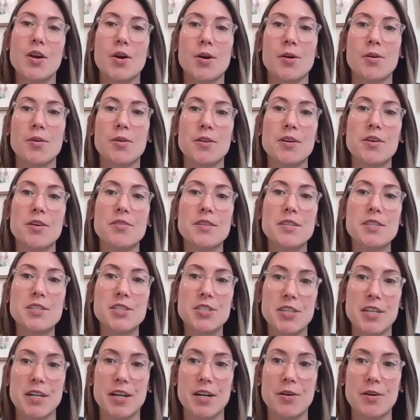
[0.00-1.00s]
Earlier this
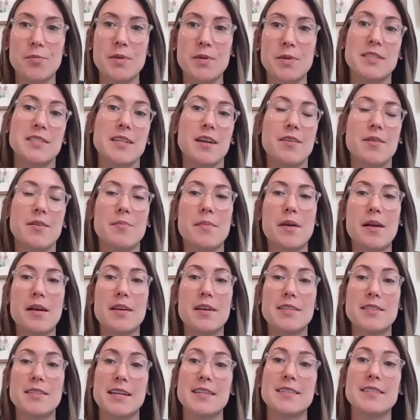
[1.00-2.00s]
year, we
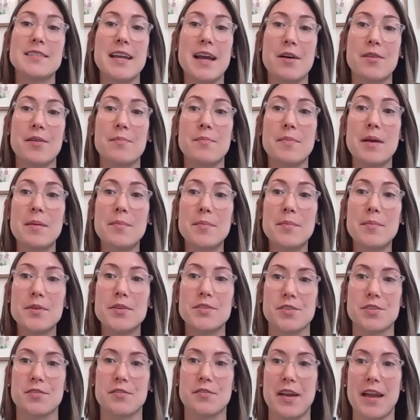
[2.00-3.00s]
sent out a member
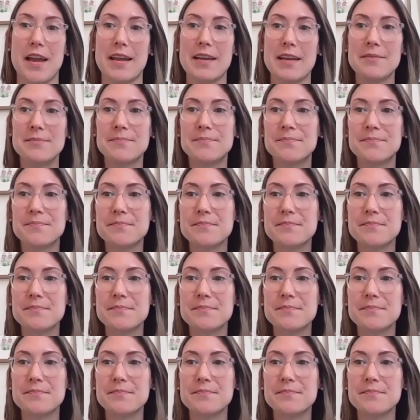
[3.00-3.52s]
survey,